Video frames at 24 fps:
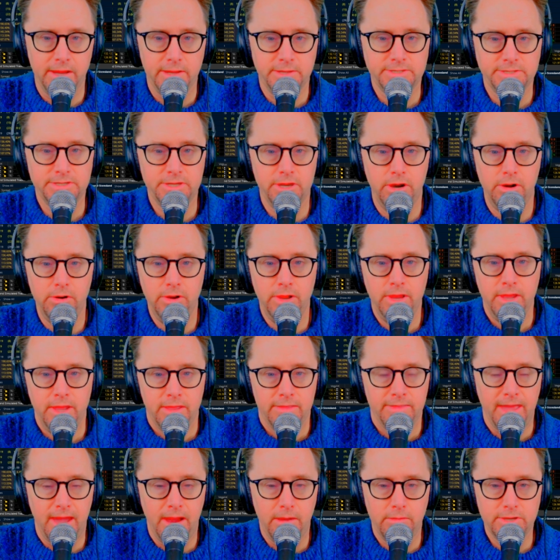And so
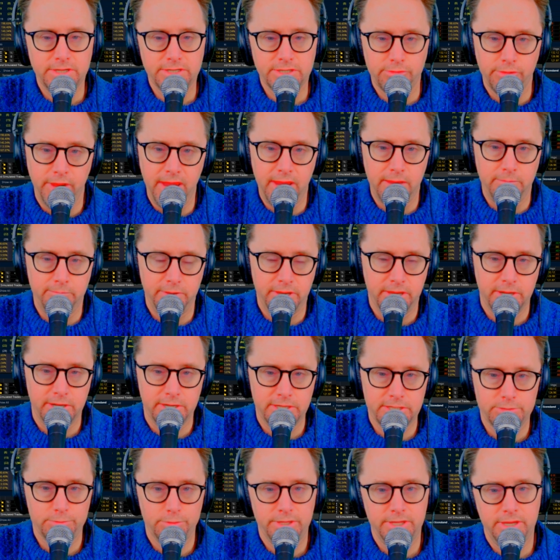that was great
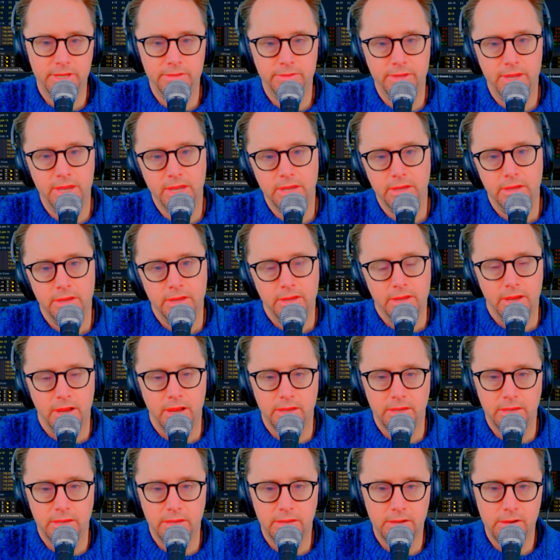because within like a
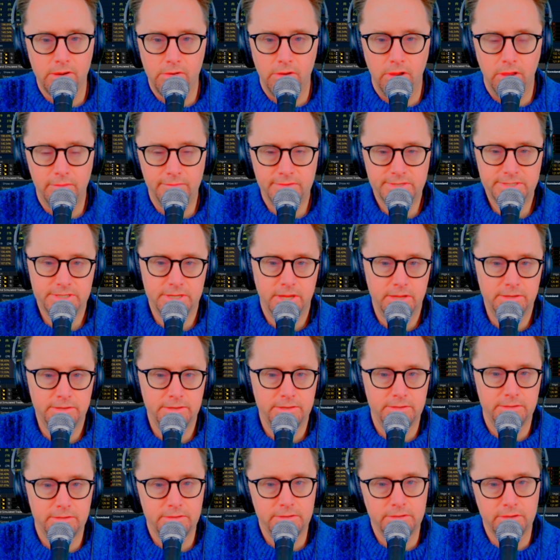year, all of a
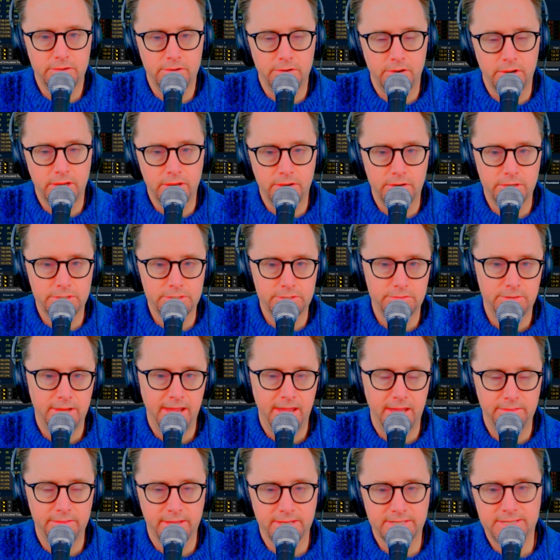sudden, a year or two, I
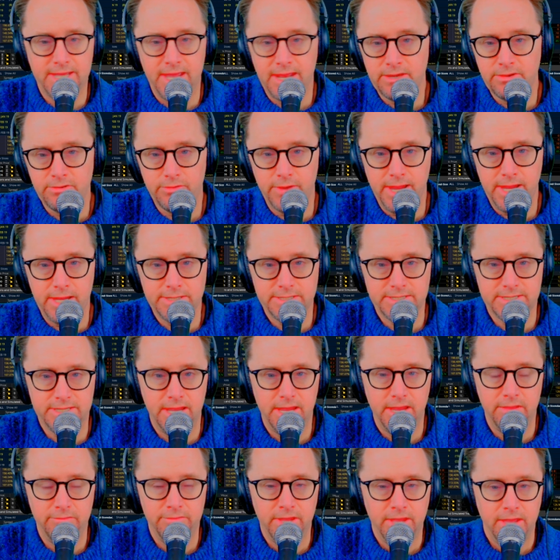had like 10 grand
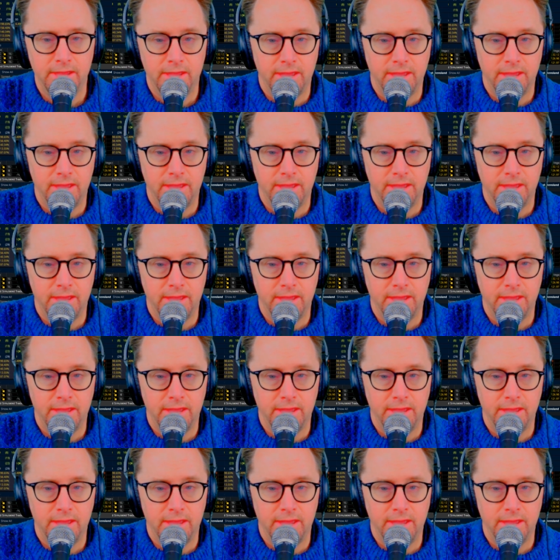saved.